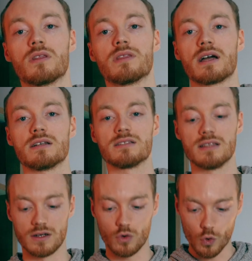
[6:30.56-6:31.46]
That is
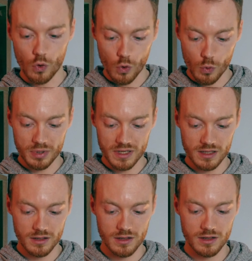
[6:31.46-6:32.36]
the
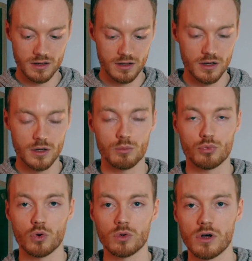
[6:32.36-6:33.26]
opening
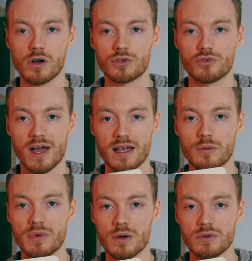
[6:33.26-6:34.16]
prologue,
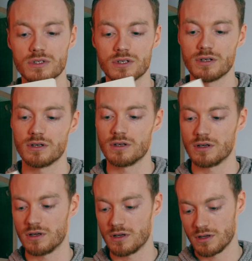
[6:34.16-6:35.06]
Dragonmount.
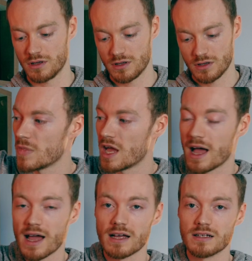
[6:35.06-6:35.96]

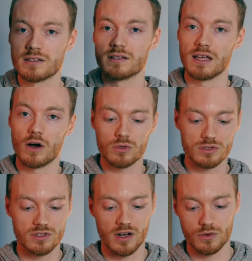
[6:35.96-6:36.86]
And they all
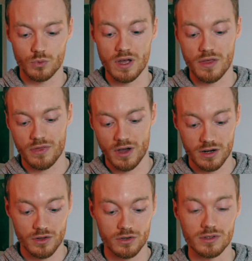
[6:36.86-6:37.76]
start with
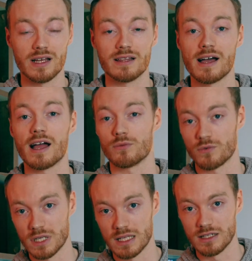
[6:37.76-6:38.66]
another line that I
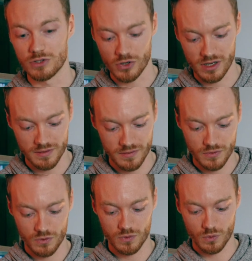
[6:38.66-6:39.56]
really enjoy,
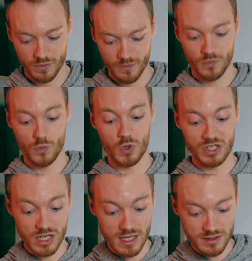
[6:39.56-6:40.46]

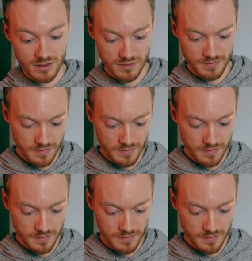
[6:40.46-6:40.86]
which is,